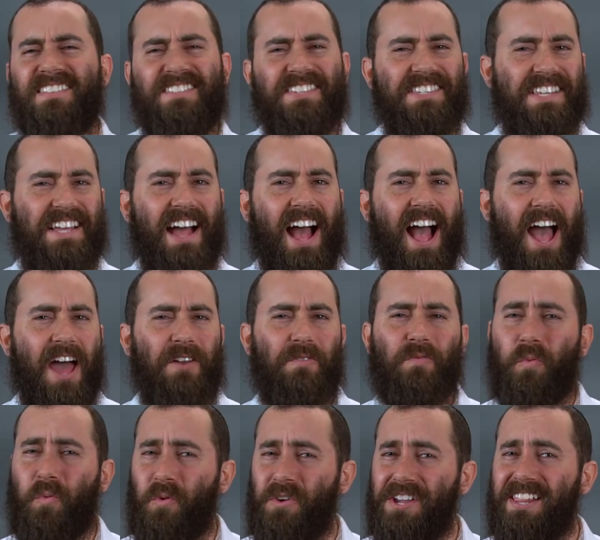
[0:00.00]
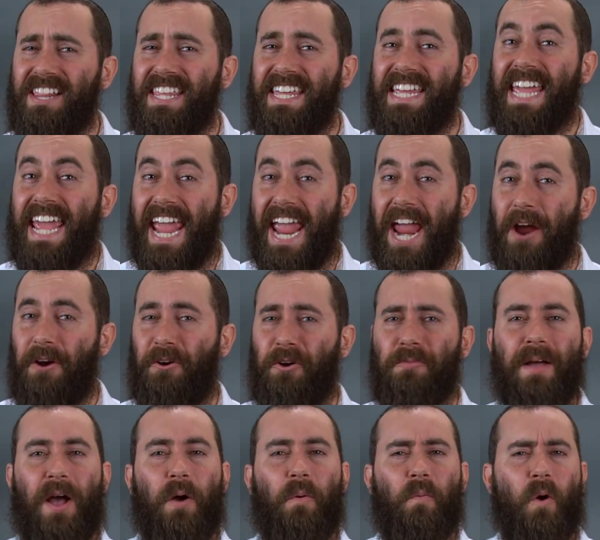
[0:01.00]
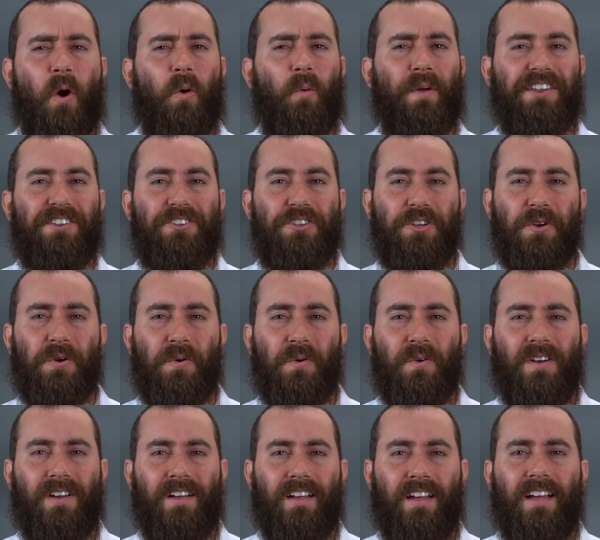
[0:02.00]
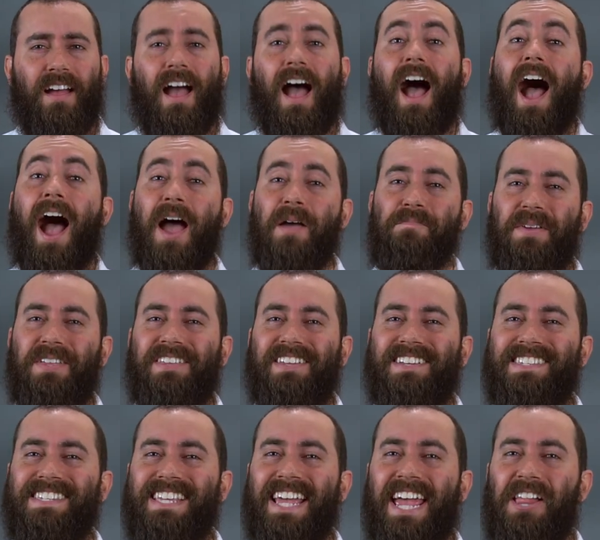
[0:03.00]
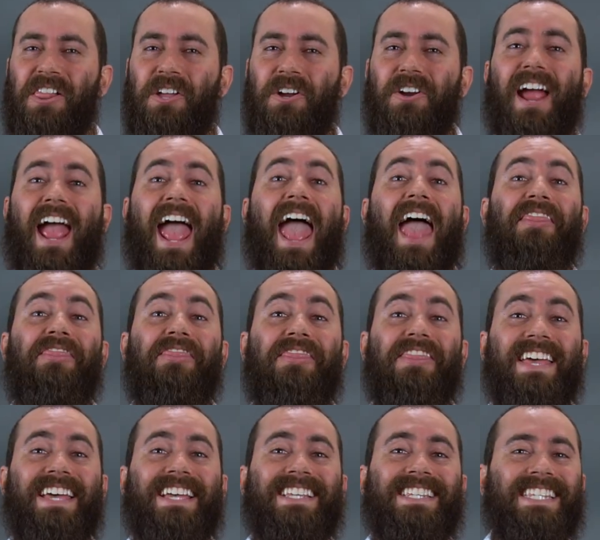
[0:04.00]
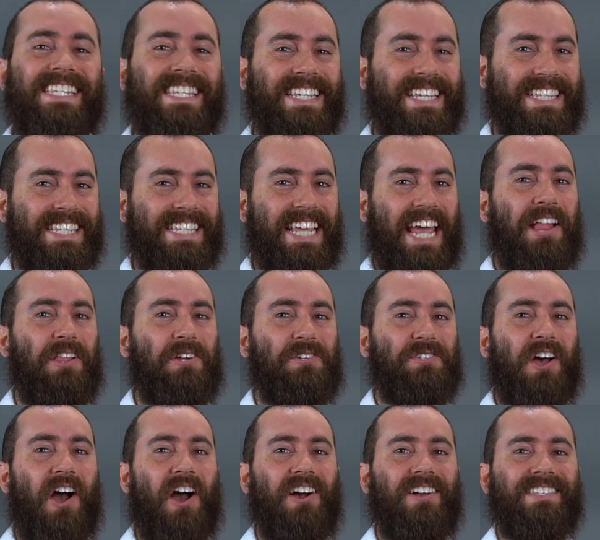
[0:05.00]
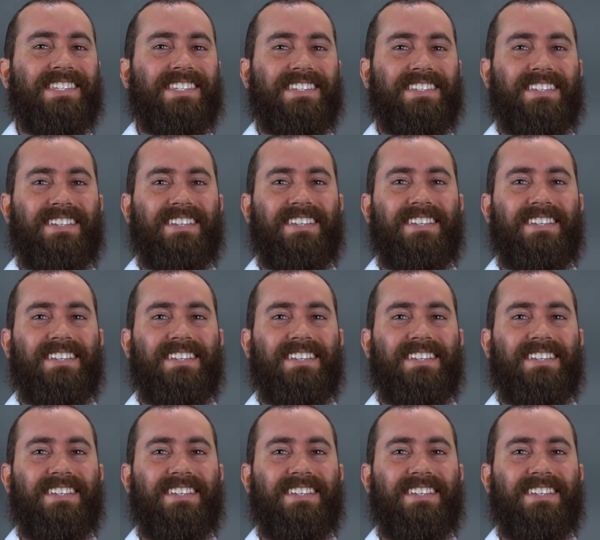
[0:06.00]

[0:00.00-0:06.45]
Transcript: Does God really care about what we do? I'm Pinchas Taylor, and this is Taylor Talks.